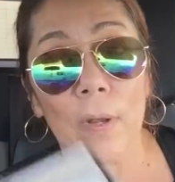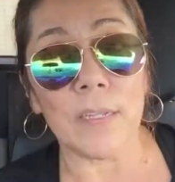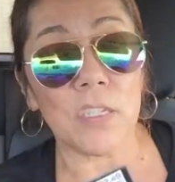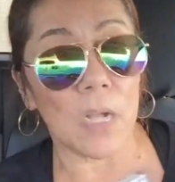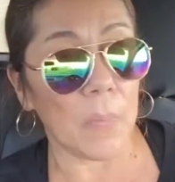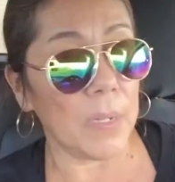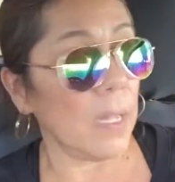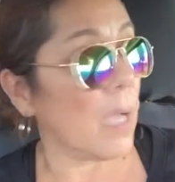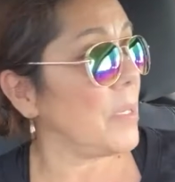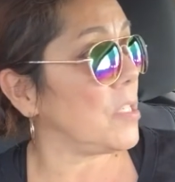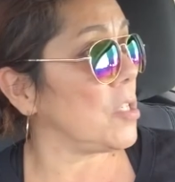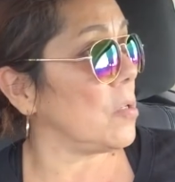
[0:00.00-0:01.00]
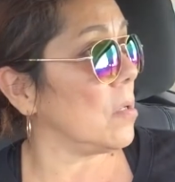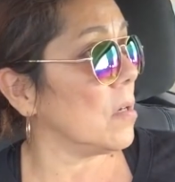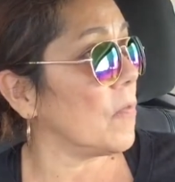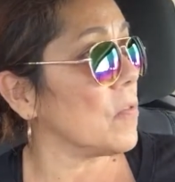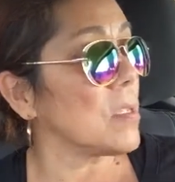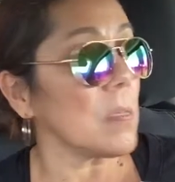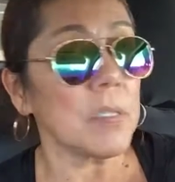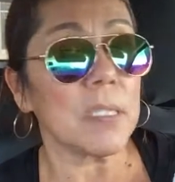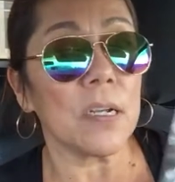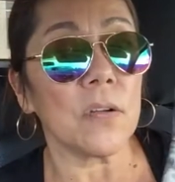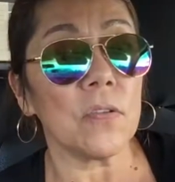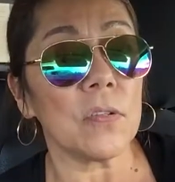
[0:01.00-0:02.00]
went to Hobby Lobby to look for some
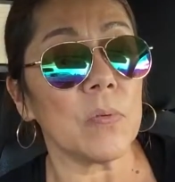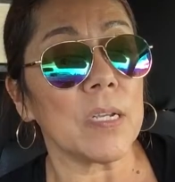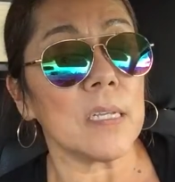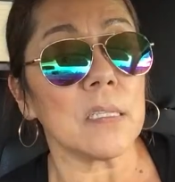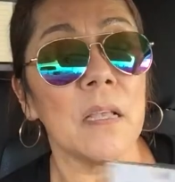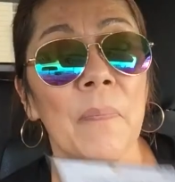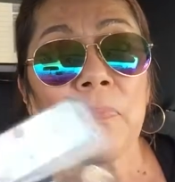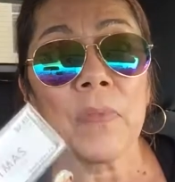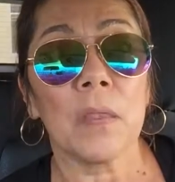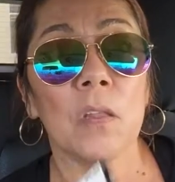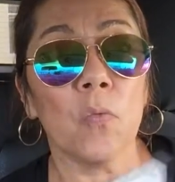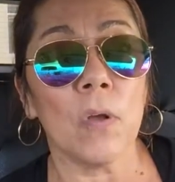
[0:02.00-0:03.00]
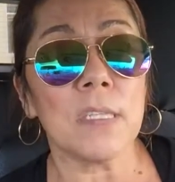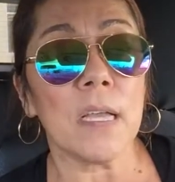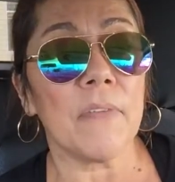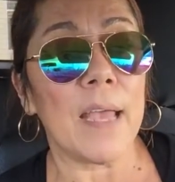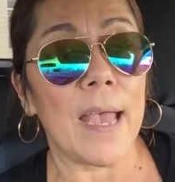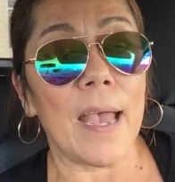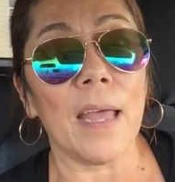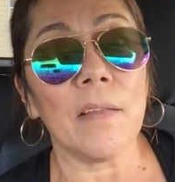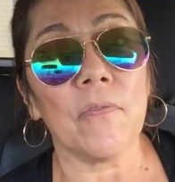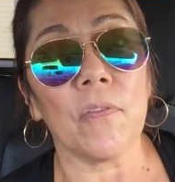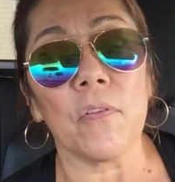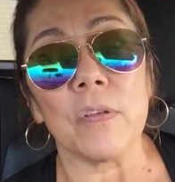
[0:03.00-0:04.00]
stickers because the ones I've had
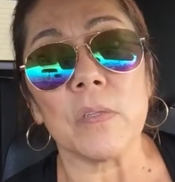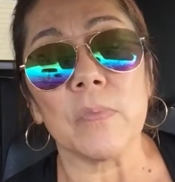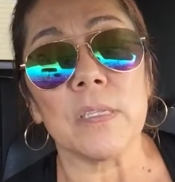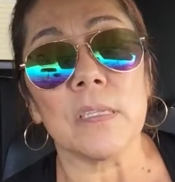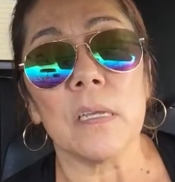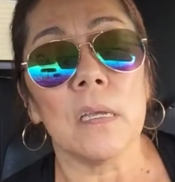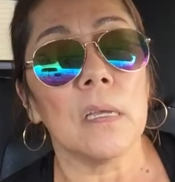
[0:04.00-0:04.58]
for Christmas,